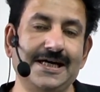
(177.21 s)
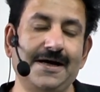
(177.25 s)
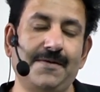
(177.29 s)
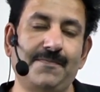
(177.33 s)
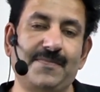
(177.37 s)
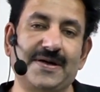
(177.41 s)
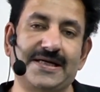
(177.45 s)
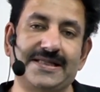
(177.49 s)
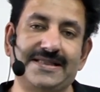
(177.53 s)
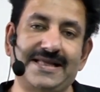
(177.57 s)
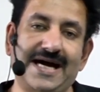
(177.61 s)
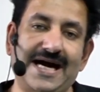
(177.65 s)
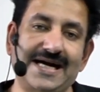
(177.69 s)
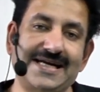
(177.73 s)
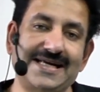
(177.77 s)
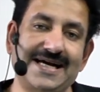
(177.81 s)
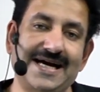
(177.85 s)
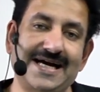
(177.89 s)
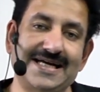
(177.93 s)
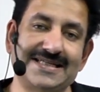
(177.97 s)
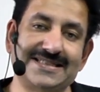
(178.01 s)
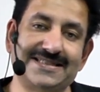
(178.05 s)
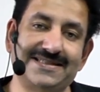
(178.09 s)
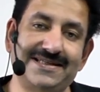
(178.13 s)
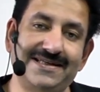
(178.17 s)
but that
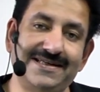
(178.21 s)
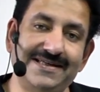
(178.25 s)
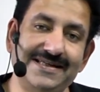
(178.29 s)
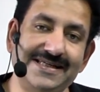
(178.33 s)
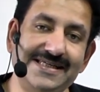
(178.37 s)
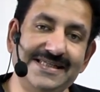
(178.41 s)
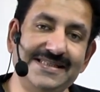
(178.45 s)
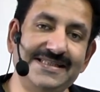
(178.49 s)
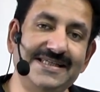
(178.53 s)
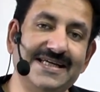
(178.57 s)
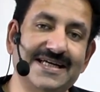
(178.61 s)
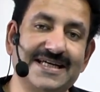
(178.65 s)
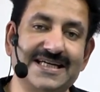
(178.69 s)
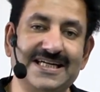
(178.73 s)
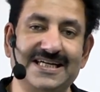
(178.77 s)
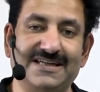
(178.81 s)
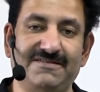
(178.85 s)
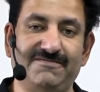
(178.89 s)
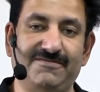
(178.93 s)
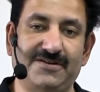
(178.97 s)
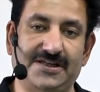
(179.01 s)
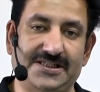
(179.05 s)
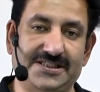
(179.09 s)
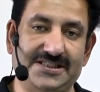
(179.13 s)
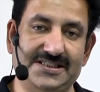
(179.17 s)
has linear
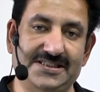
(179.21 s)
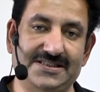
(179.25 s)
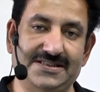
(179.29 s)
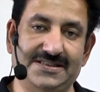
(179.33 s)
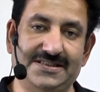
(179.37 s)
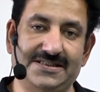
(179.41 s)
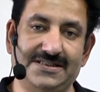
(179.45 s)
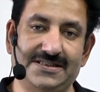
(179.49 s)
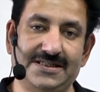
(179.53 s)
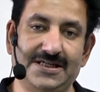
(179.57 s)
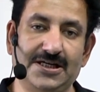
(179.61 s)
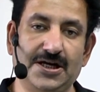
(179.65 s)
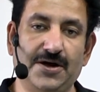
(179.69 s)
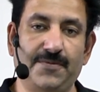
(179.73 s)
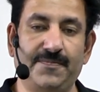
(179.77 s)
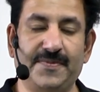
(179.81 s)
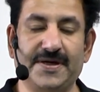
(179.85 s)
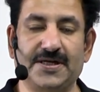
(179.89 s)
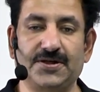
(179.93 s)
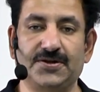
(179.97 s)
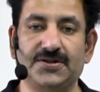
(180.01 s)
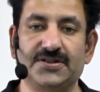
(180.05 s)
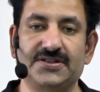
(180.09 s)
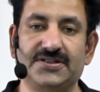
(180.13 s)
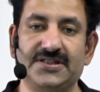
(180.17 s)
convergence
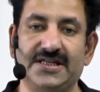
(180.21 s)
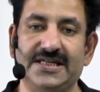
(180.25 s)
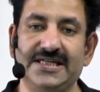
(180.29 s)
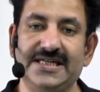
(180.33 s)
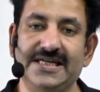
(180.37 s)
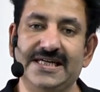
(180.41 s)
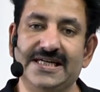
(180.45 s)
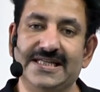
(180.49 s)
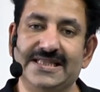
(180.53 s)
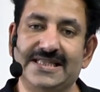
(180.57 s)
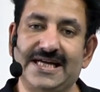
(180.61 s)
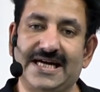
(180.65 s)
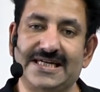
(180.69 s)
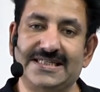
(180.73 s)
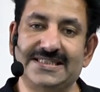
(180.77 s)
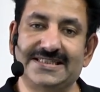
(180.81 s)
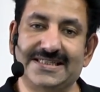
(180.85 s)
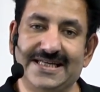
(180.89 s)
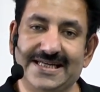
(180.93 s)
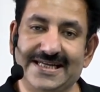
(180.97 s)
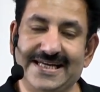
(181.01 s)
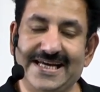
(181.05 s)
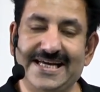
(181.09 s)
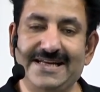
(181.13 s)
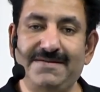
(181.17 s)
because that is
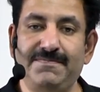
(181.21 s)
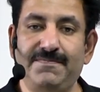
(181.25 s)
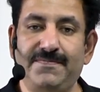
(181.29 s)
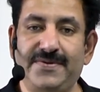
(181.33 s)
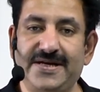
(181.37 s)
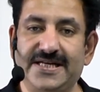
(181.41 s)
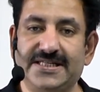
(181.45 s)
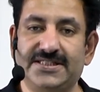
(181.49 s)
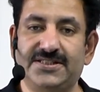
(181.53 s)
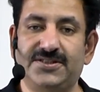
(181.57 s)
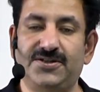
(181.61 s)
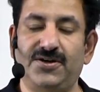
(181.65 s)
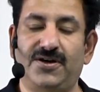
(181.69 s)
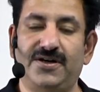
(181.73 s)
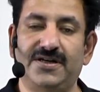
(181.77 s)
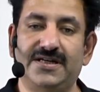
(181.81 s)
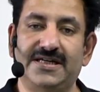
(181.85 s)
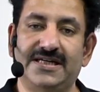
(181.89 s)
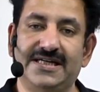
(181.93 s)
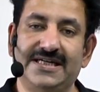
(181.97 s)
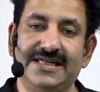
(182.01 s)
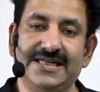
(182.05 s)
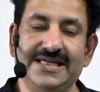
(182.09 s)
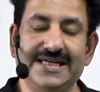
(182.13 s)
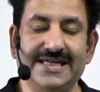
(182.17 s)
again based
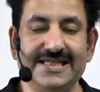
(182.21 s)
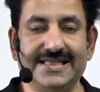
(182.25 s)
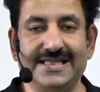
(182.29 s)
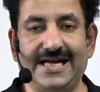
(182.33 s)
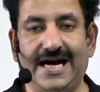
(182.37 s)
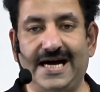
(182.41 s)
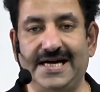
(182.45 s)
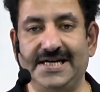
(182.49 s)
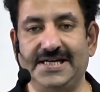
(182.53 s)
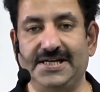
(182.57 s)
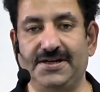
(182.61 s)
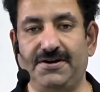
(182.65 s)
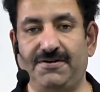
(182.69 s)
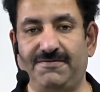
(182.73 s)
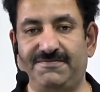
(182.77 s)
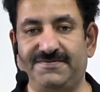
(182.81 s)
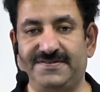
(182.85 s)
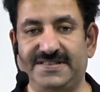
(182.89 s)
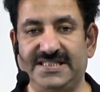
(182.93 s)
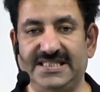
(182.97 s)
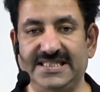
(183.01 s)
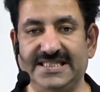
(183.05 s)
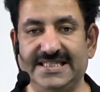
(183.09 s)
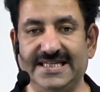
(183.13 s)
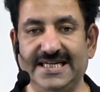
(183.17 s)
on the idea of
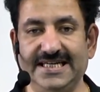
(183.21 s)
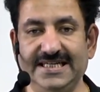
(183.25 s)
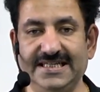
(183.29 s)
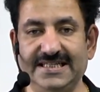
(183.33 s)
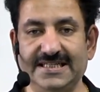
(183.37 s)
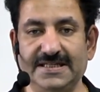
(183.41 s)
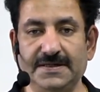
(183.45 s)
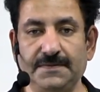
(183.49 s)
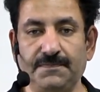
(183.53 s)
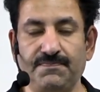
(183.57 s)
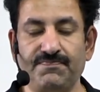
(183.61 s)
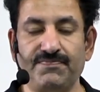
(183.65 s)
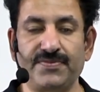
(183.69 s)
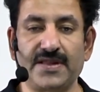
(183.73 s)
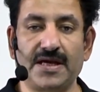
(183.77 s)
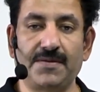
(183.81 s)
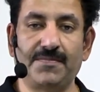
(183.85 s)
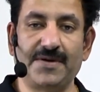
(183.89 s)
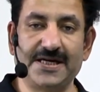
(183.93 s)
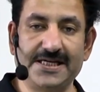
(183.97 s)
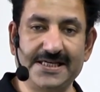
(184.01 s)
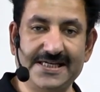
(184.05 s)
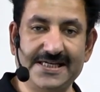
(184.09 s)
secant, but